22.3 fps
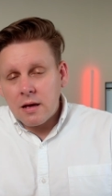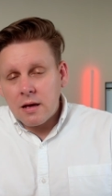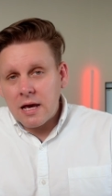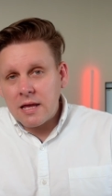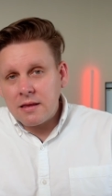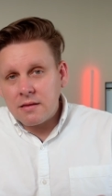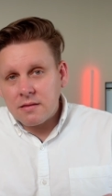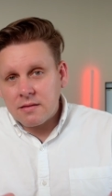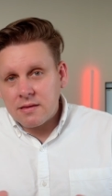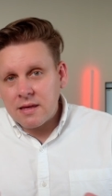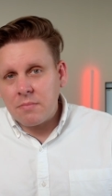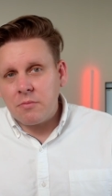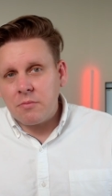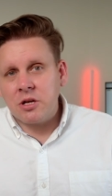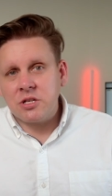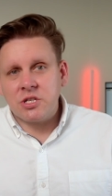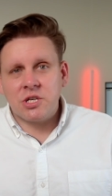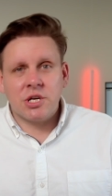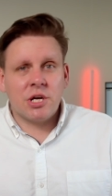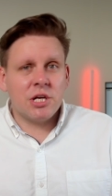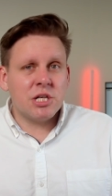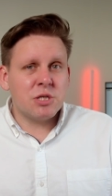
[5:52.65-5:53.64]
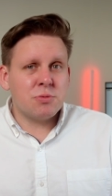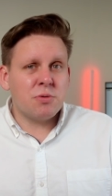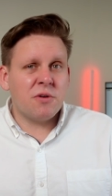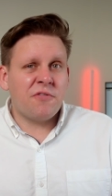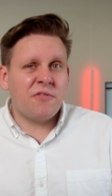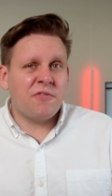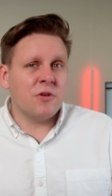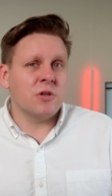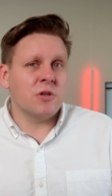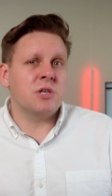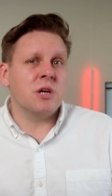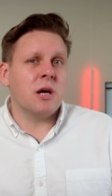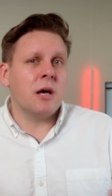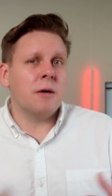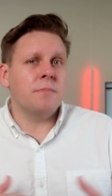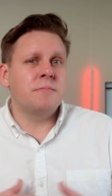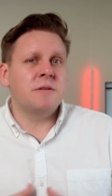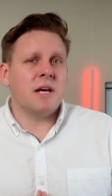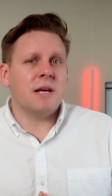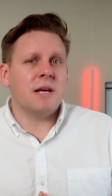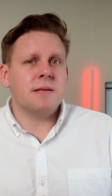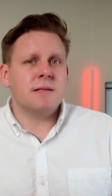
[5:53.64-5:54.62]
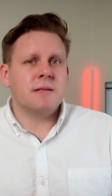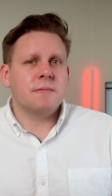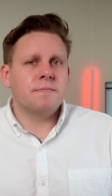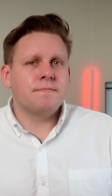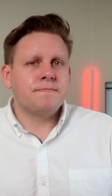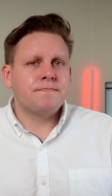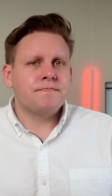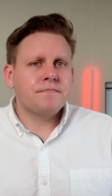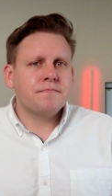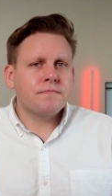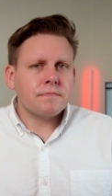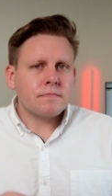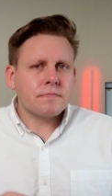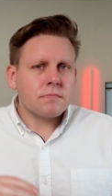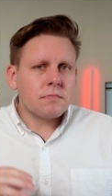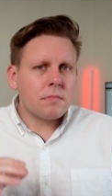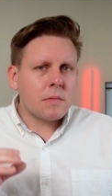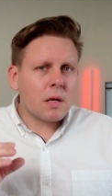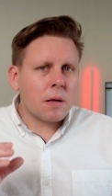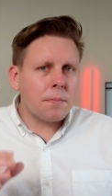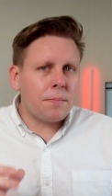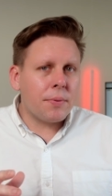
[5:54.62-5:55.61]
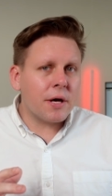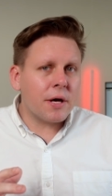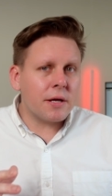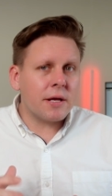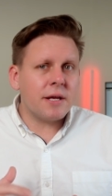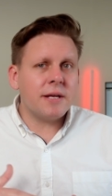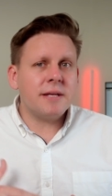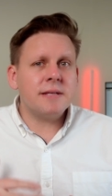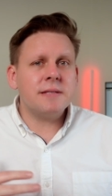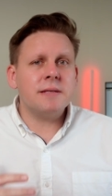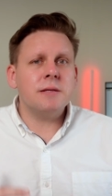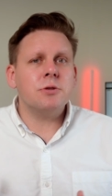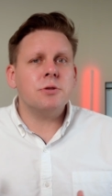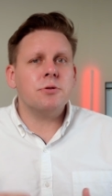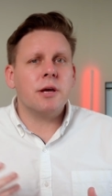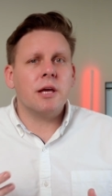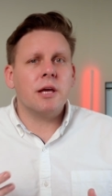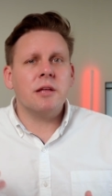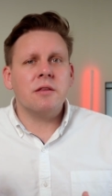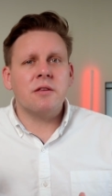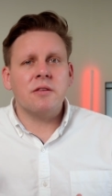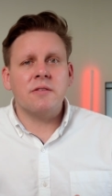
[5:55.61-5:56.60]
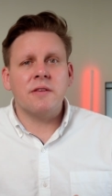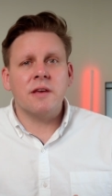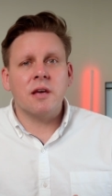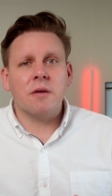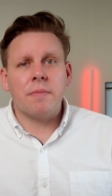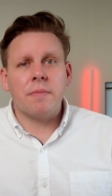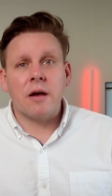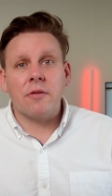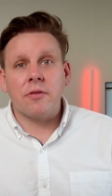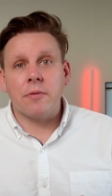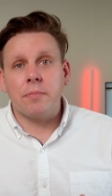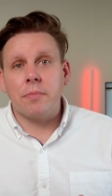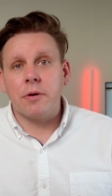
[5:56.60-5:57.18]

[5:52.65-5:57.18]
And that might change with future updates. But it is intriguing to think about the